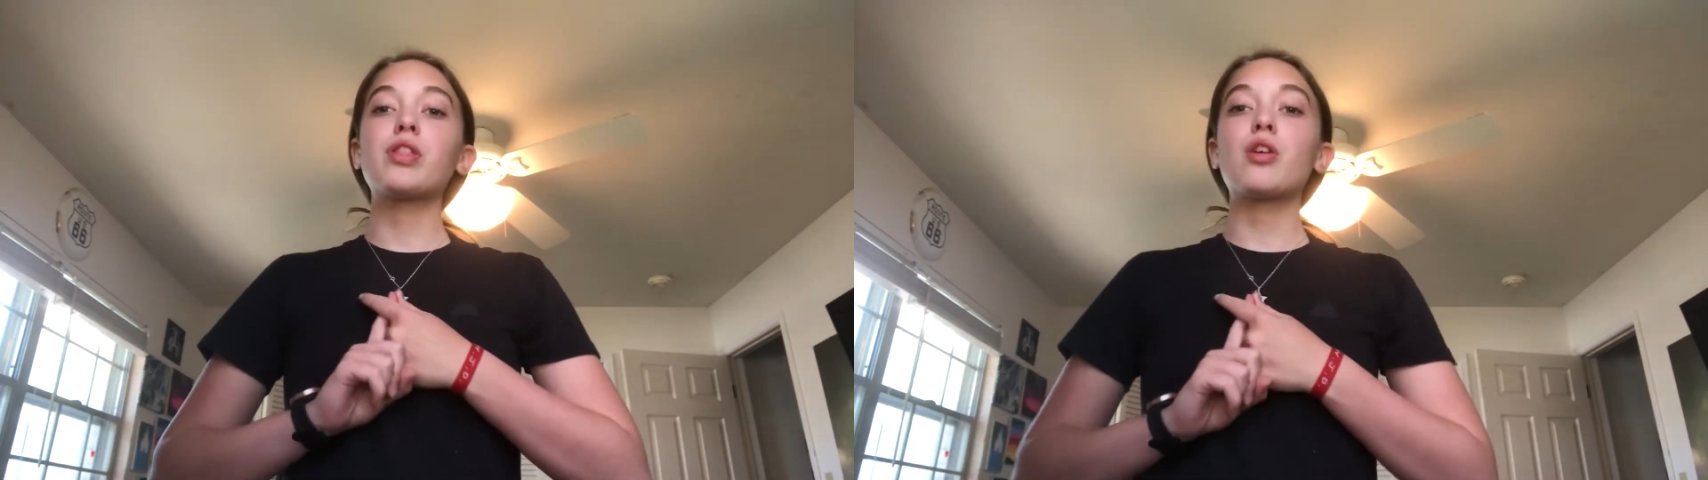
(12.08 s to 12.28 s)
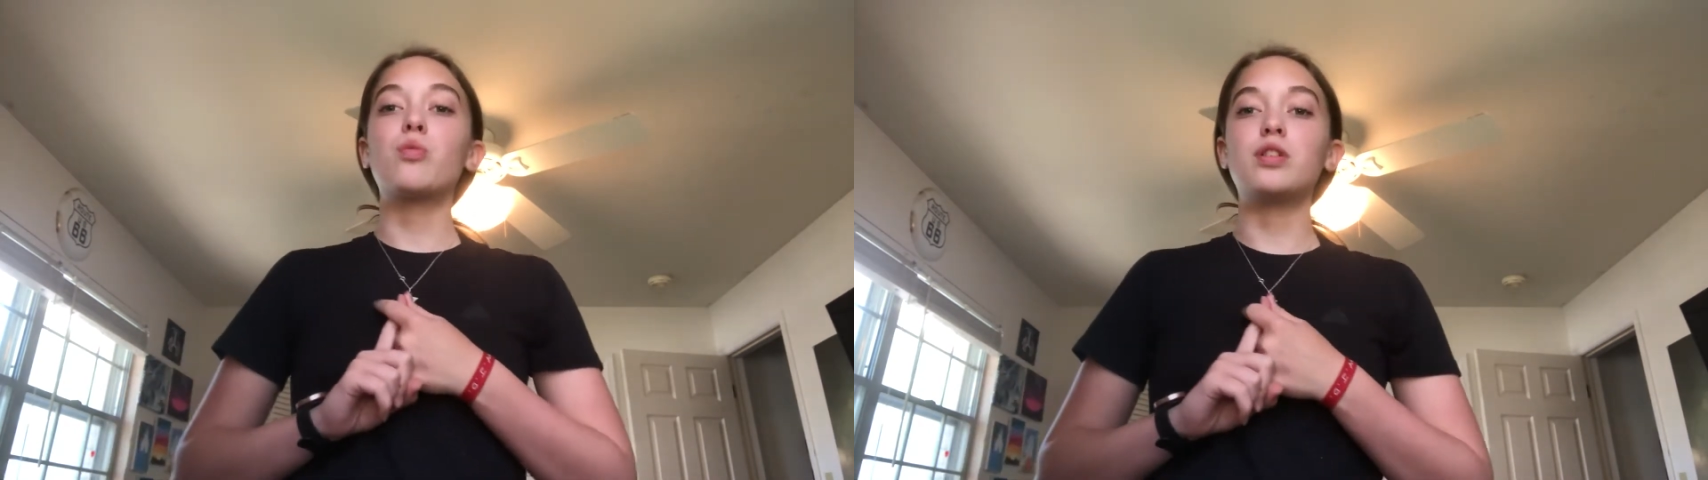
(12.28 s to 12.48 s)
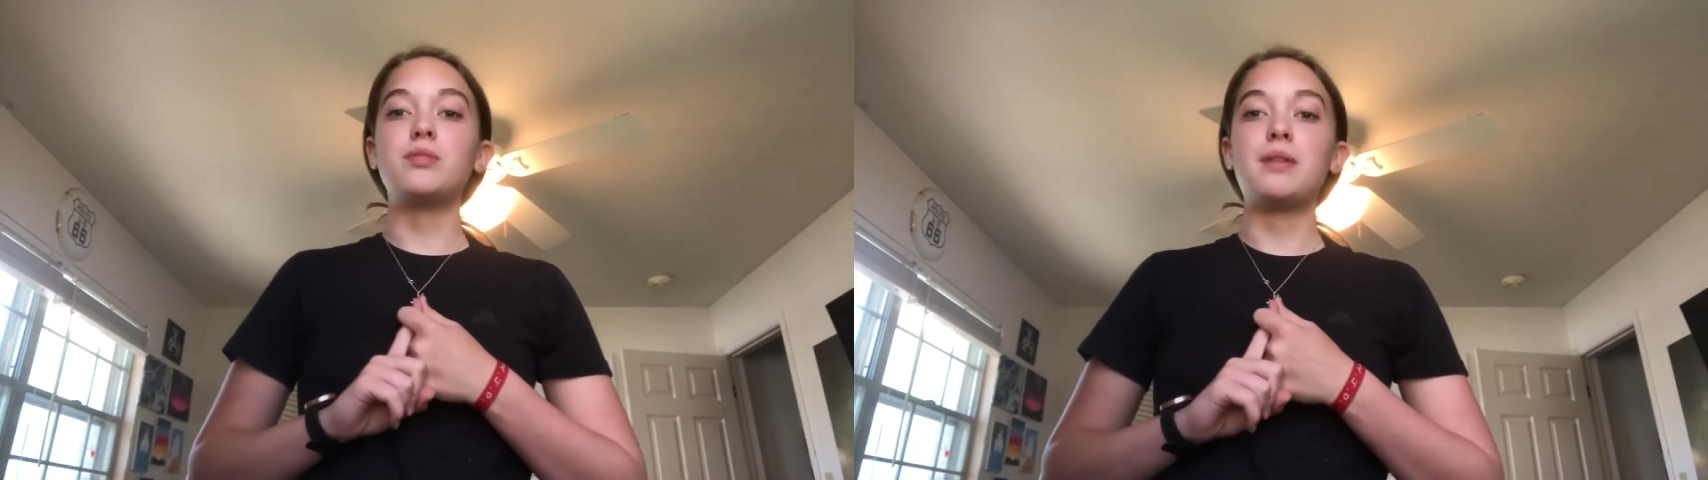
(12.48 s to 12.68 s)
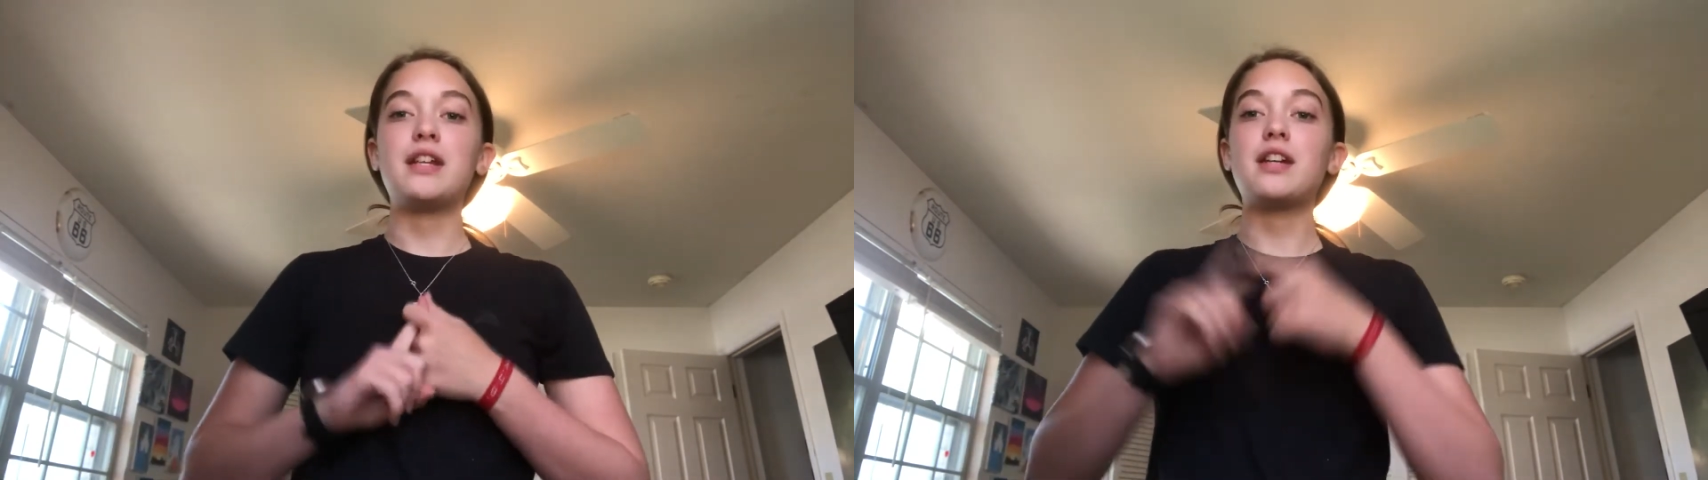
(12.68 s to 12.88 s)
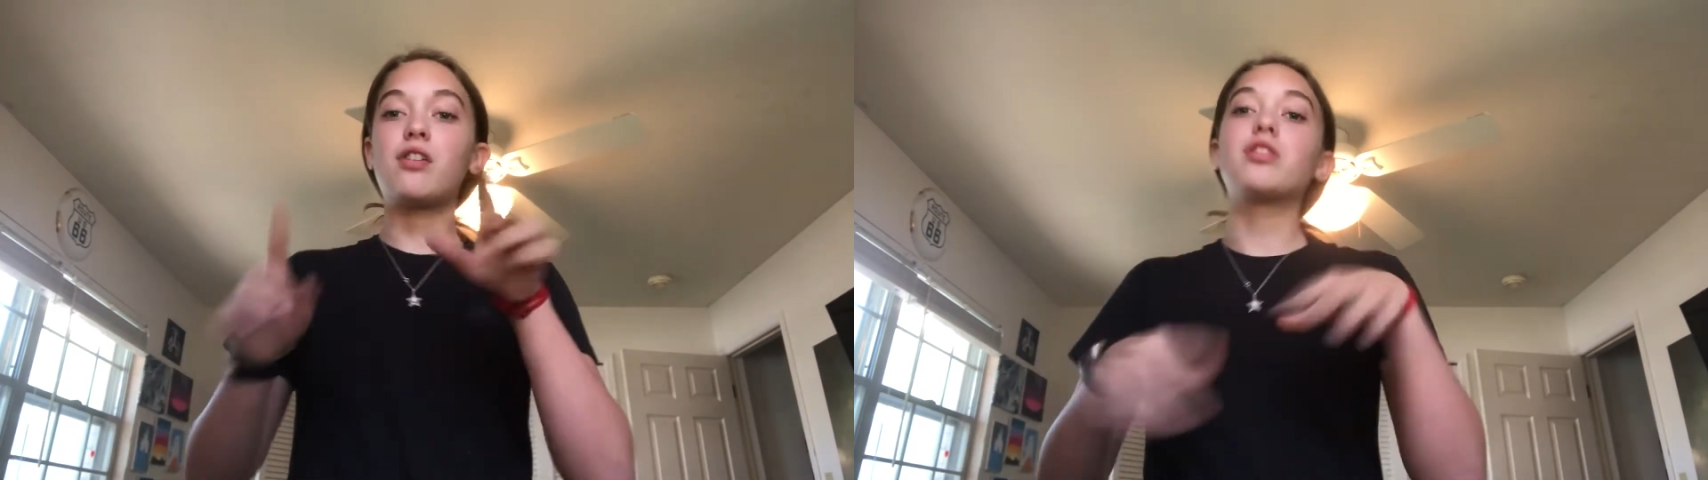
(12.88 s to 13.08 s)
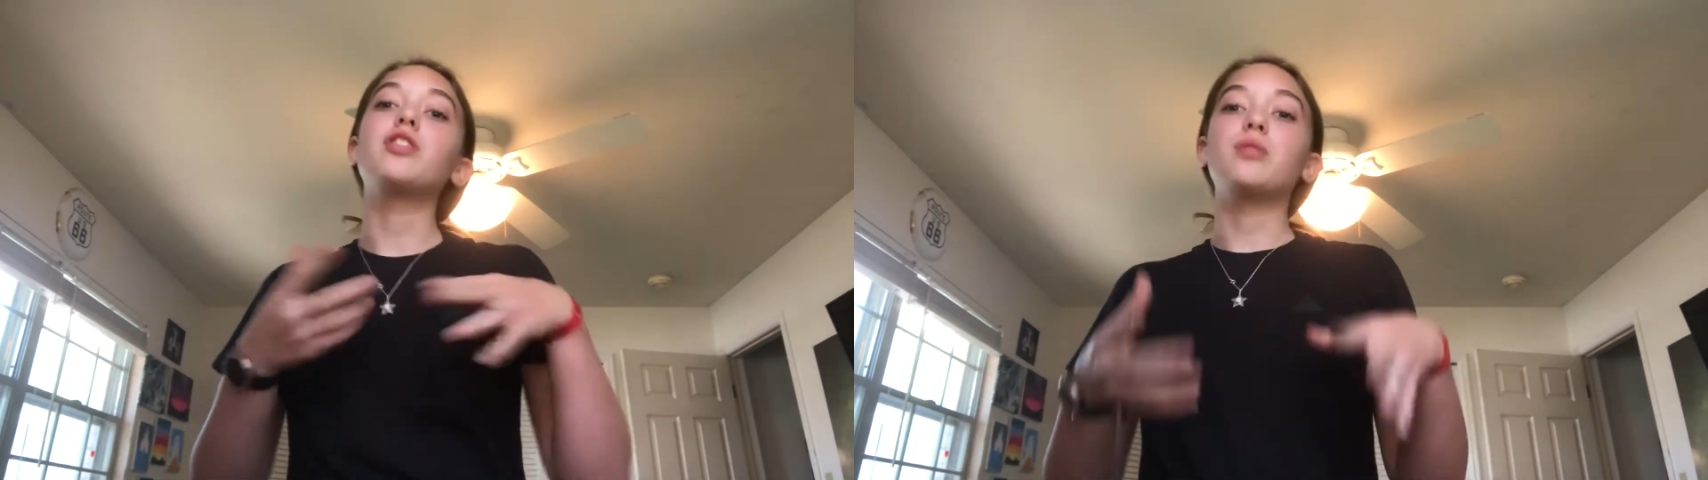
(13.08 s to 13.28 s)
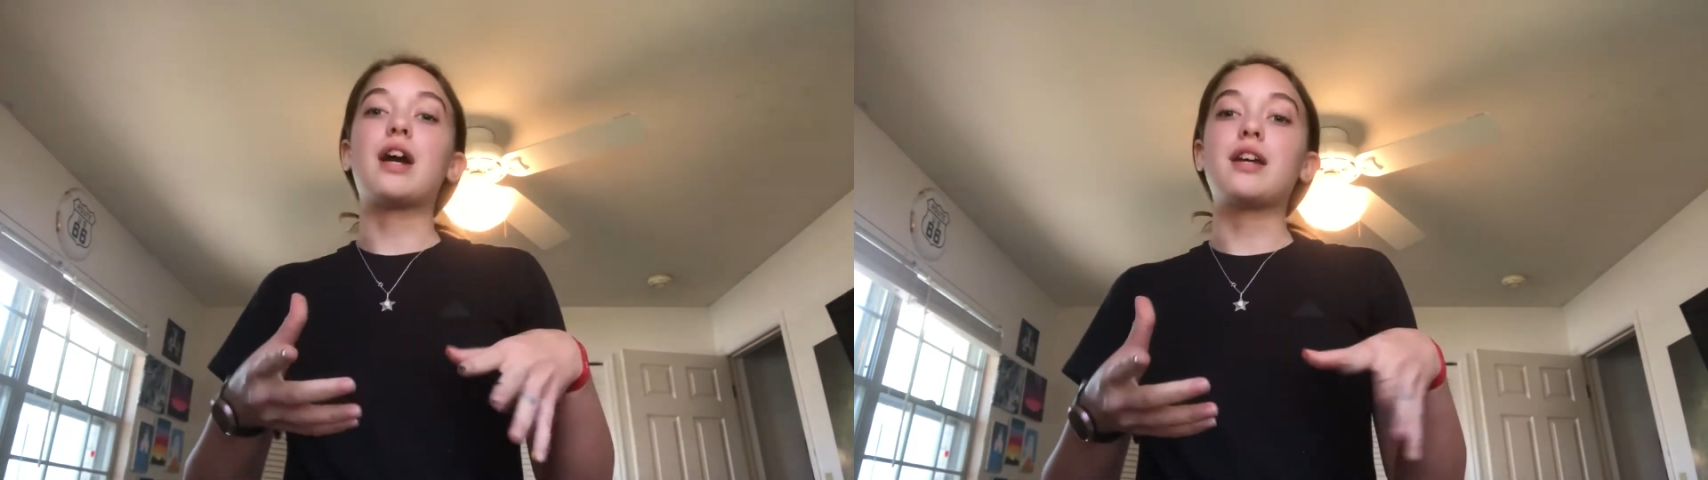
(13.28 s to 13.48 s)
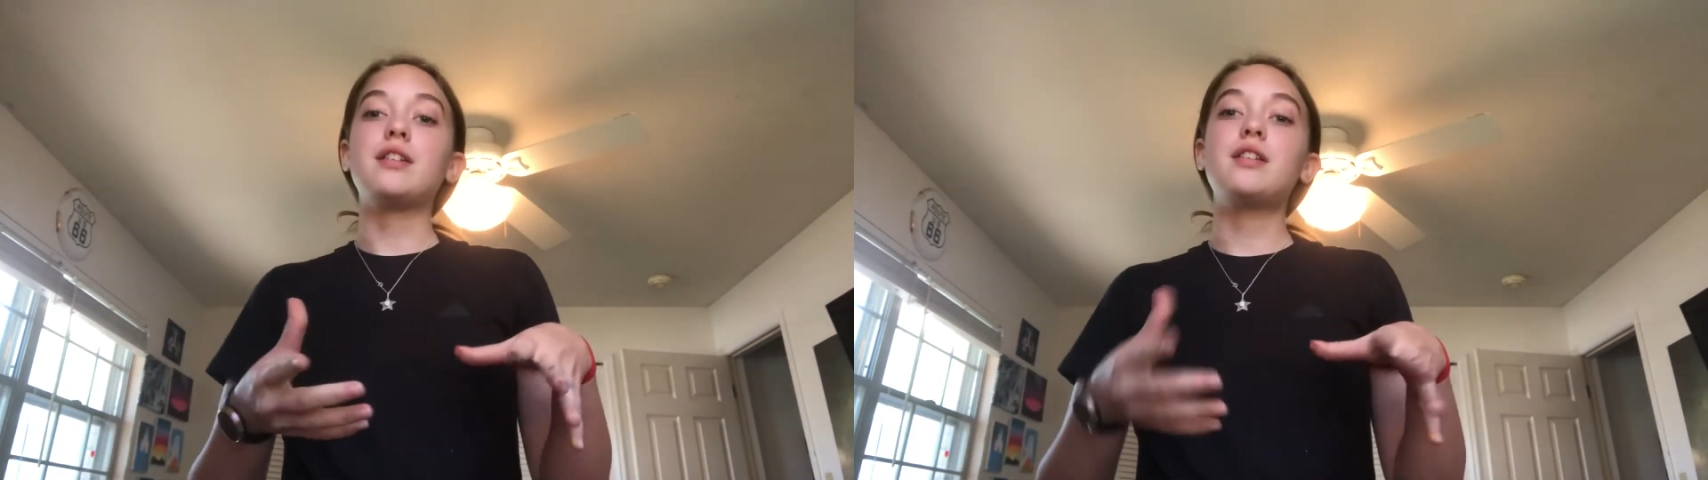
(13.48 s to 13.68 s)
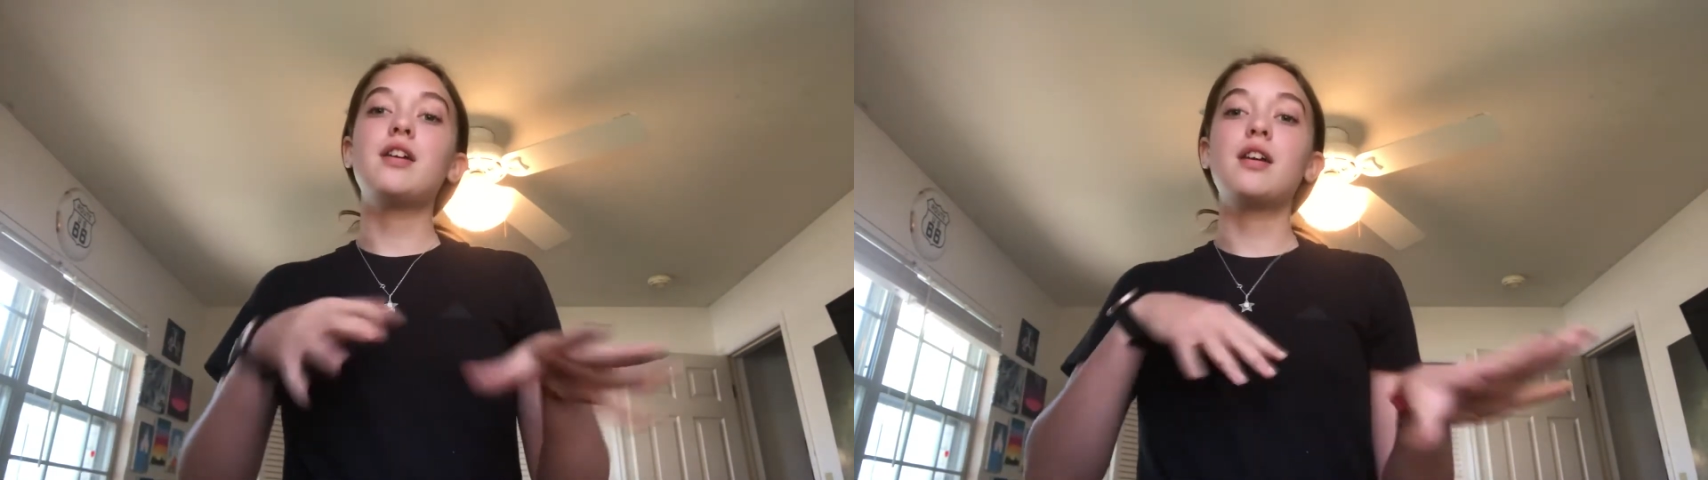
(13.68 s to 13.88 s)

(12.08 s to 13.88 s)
was me telling you guys